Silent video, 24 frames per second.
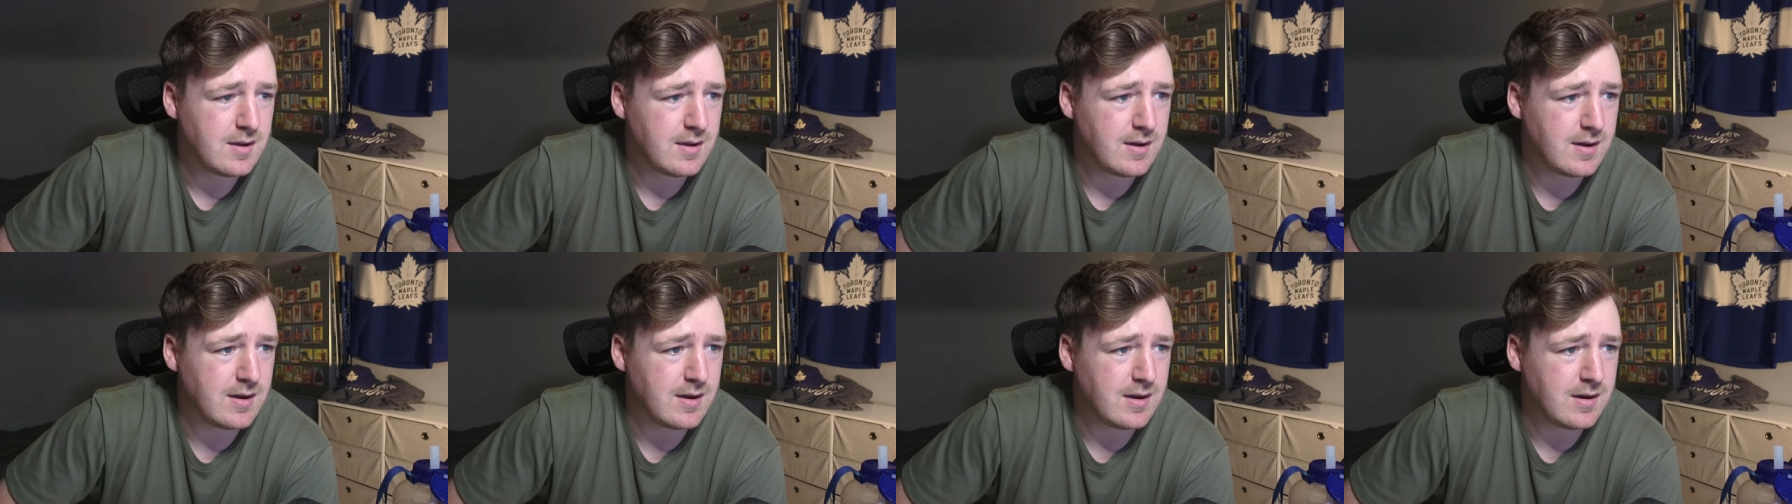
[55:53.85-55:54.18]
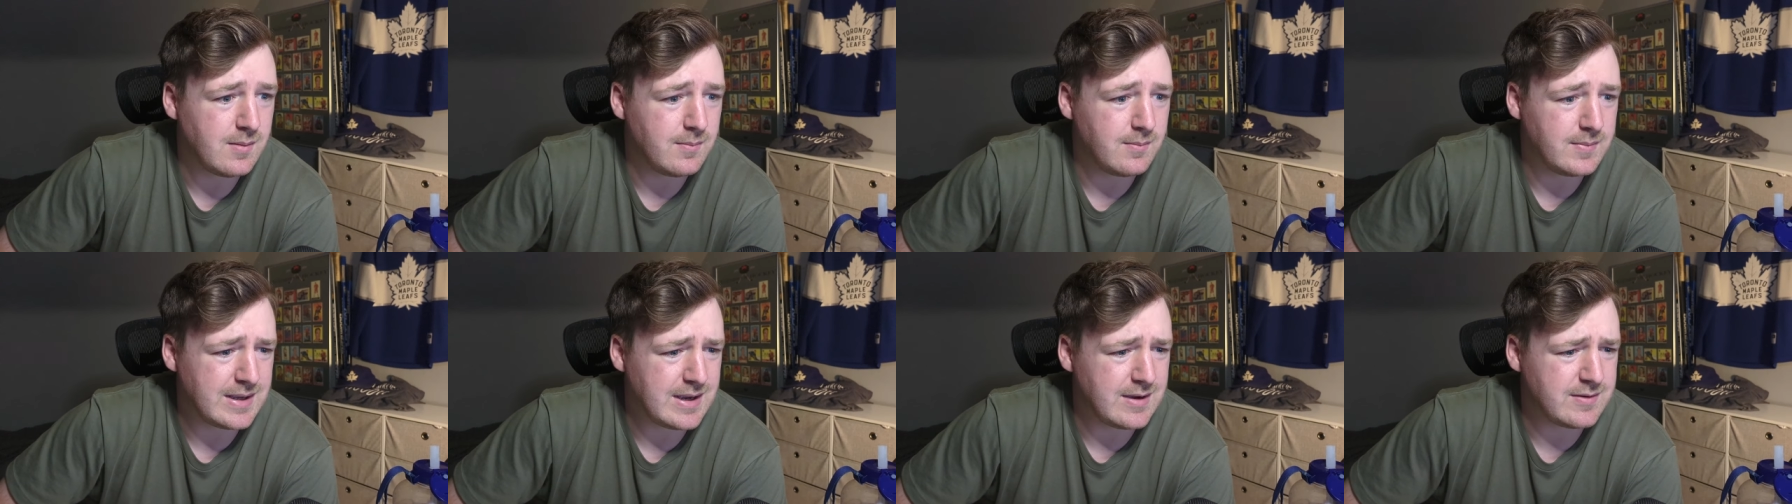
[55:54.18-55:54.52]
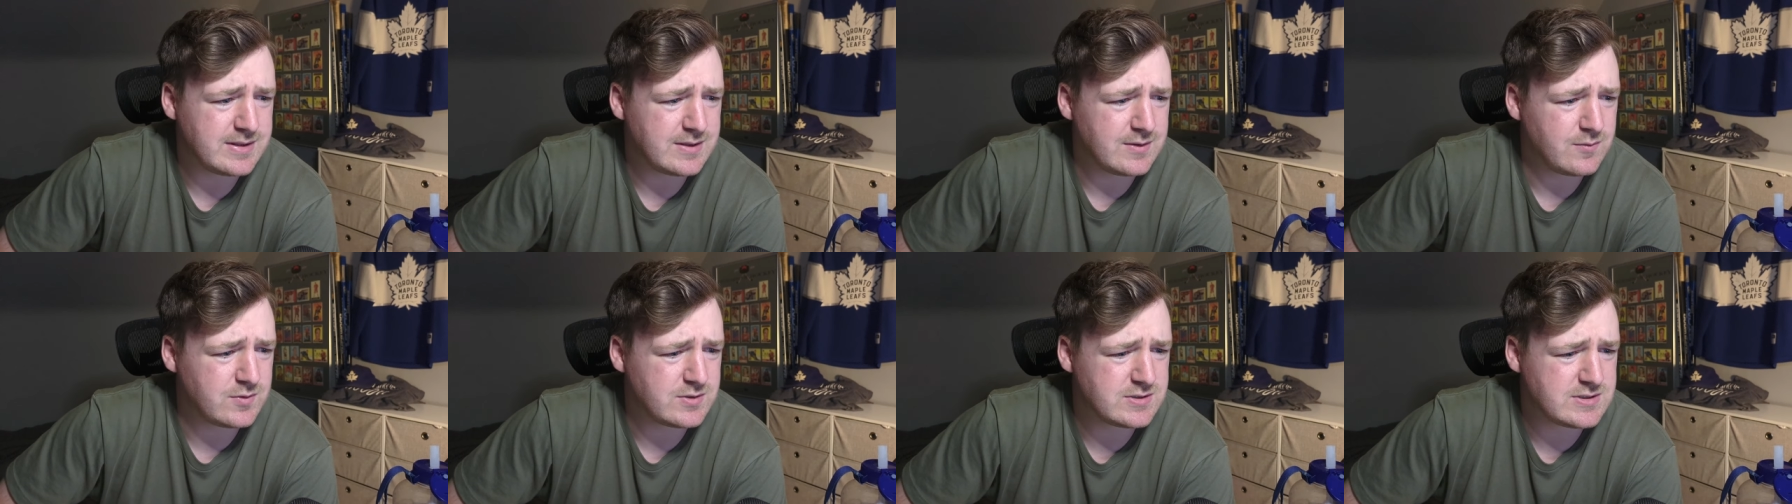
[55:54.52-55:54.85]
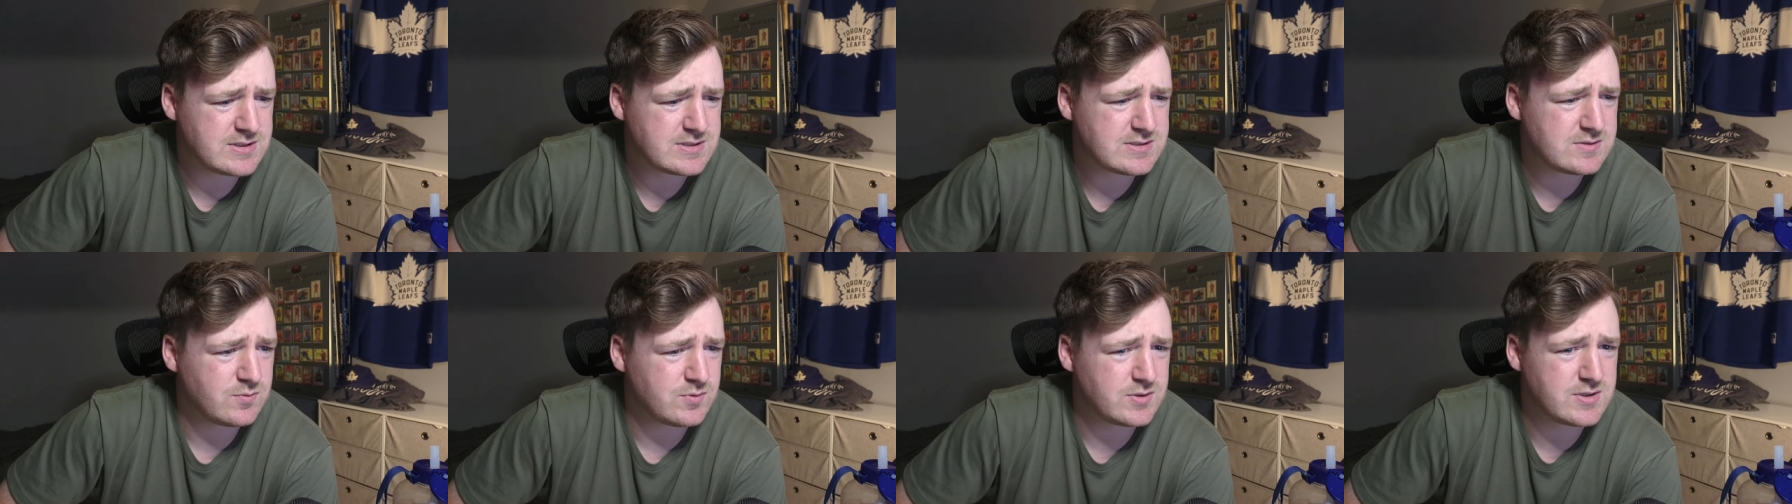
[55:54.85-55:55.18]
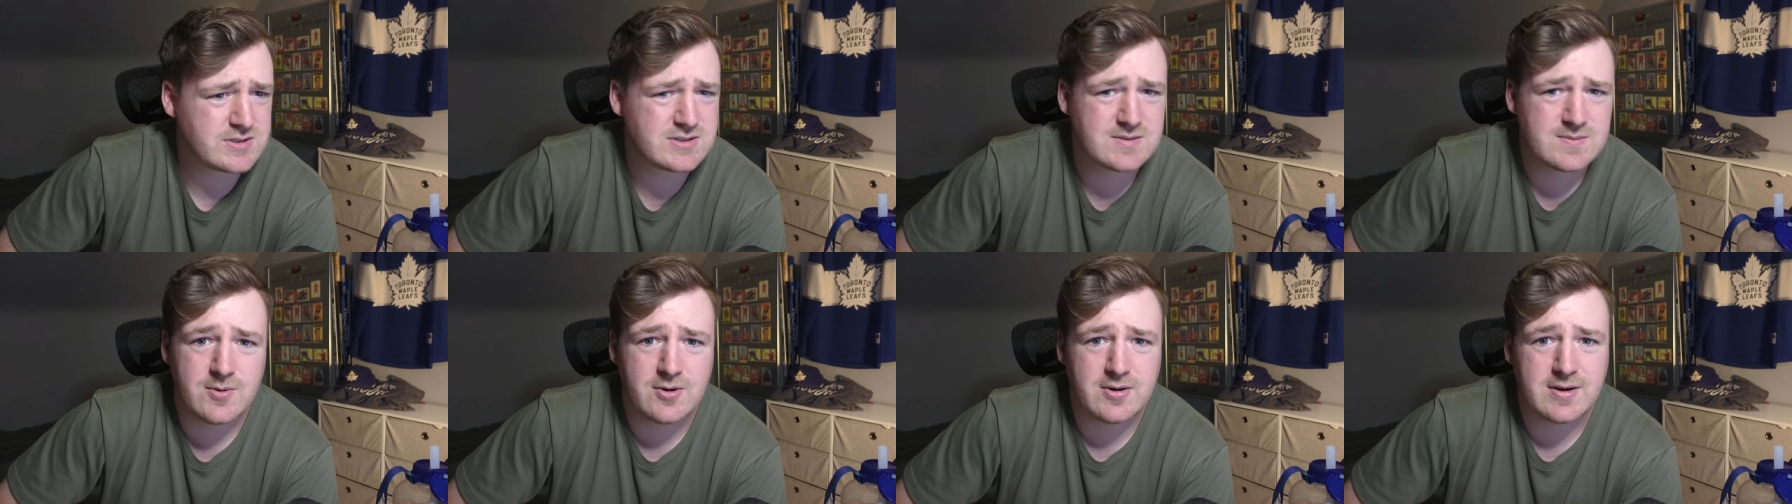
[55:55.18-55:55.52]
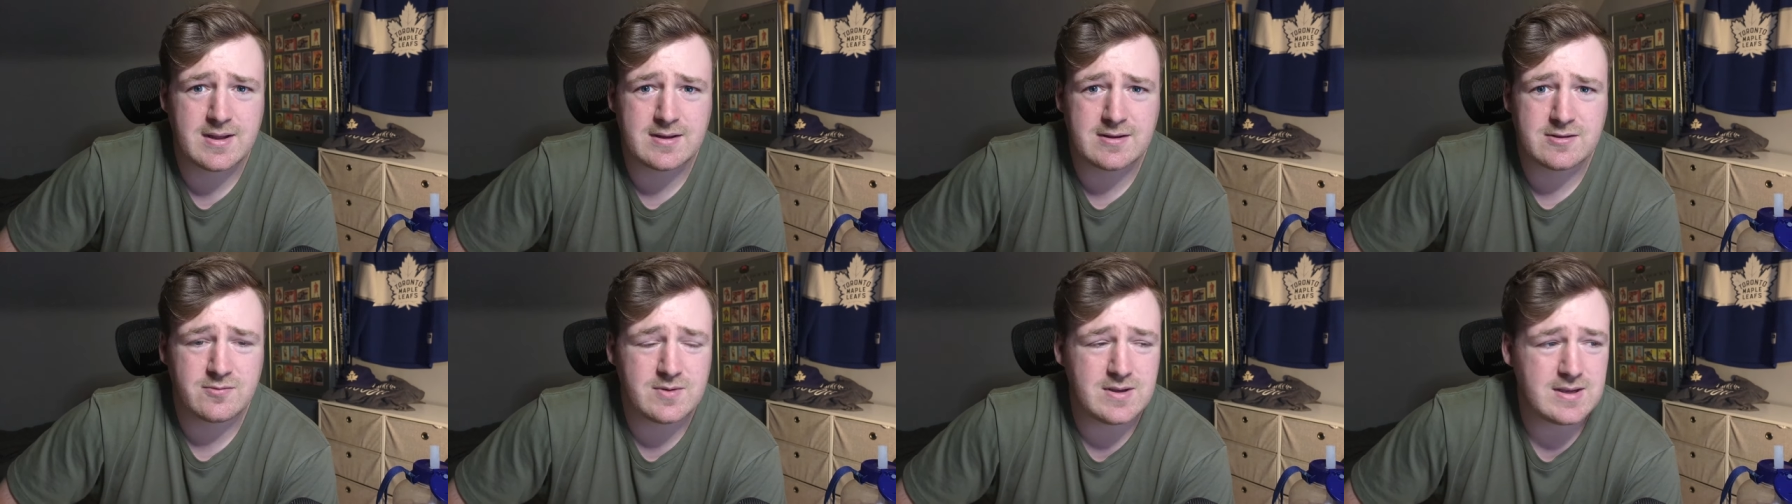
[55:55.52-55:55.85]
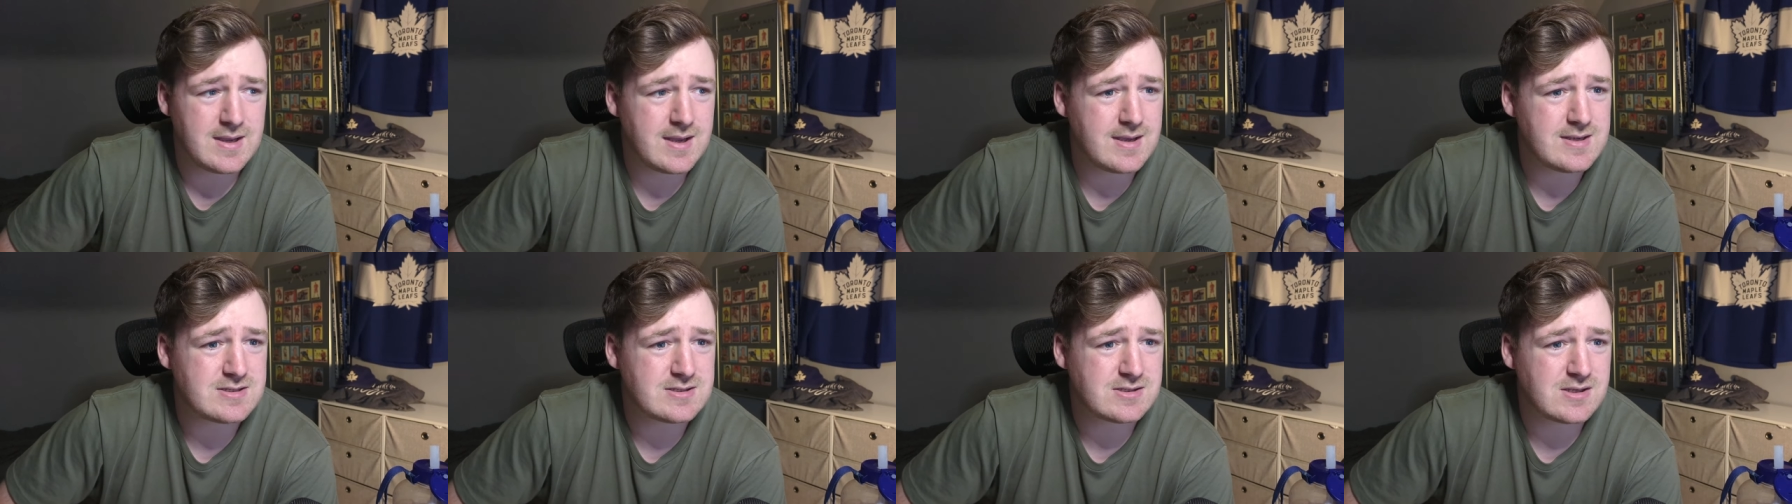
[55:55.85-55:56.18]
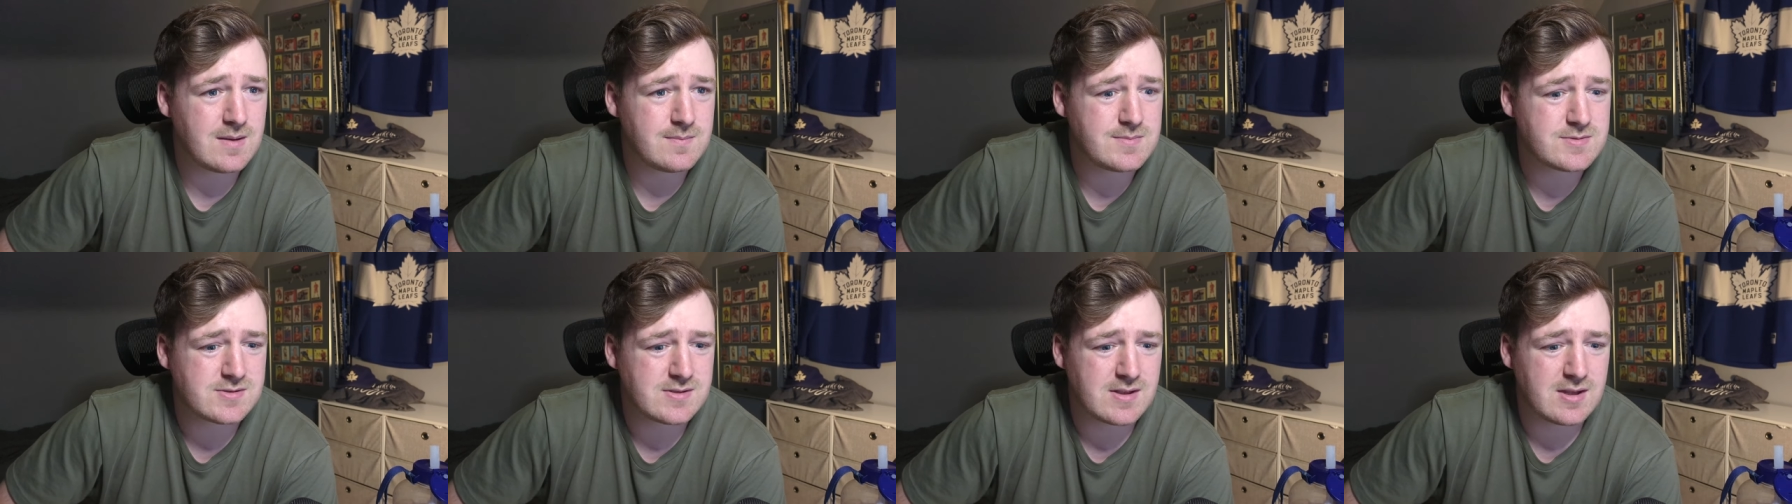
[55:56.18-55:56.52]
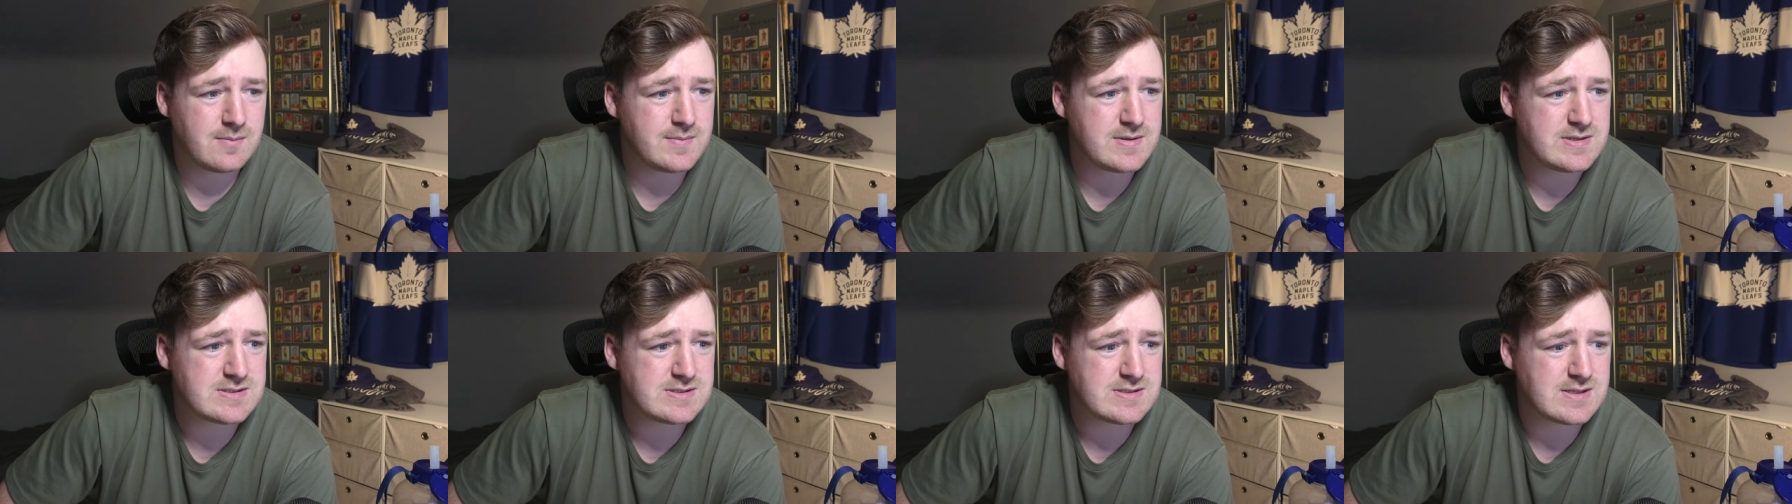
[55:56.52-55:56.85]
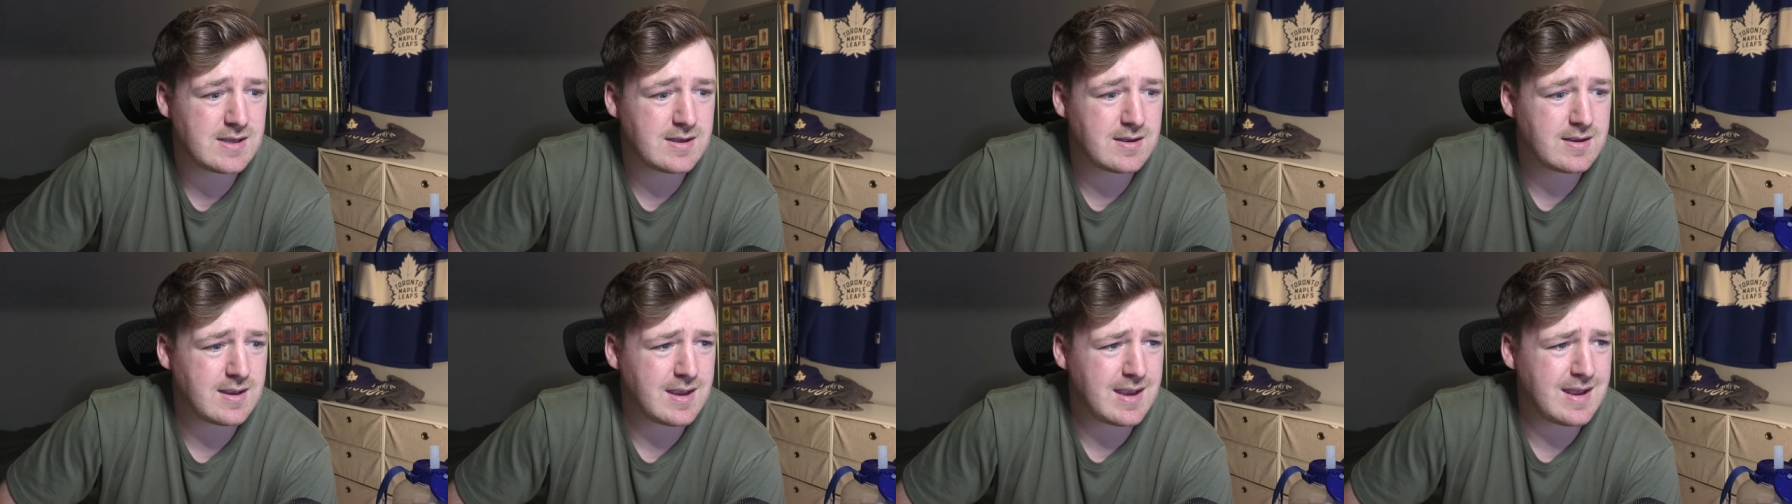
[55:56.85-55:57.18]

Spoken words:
Yeah, I think we're just about at 3k subs, so that'll be sick.